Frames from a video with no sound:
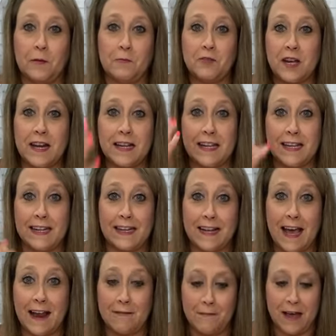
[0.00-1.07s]
I'm trying to get it
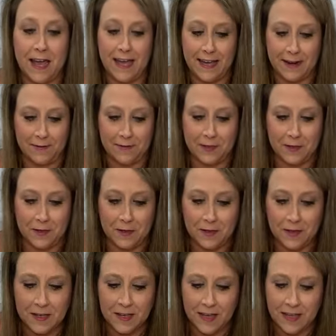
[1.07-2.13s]
out of my head onto the
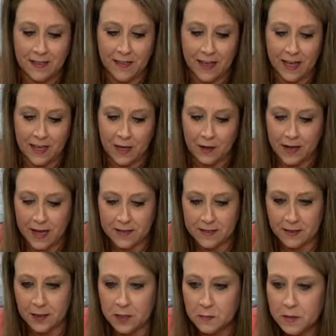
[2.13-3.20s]
thing. Okay,
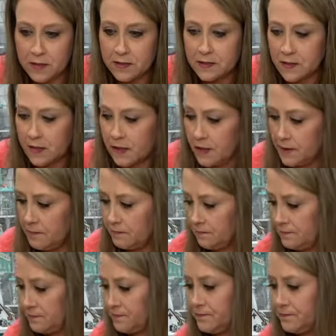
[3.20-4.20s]
so let's put some,